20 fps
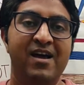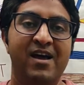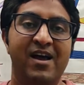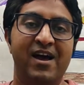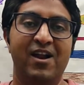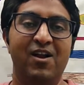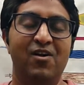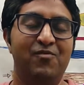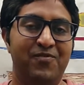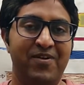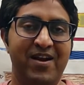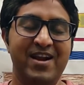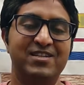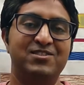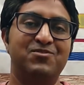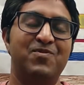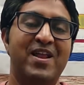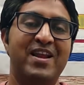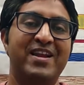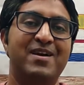Hello
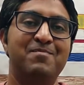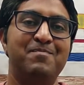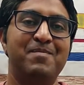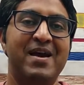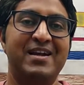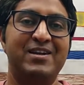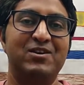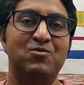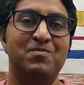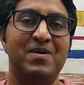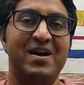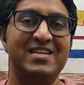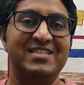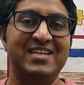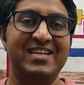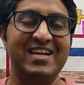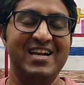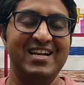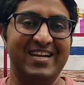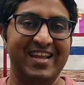friends, welcome back to my
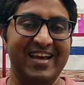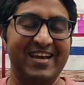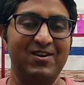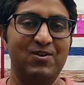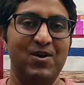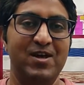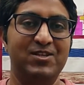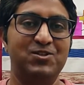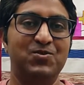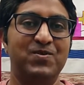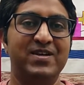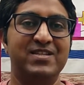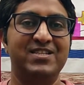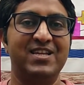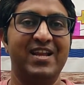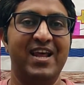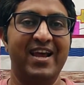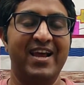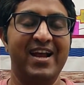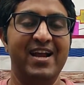channel Techno
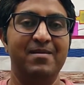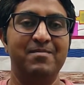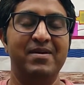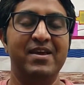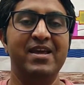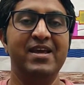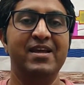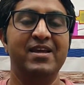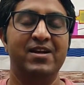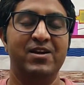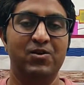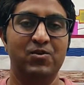Education Academy.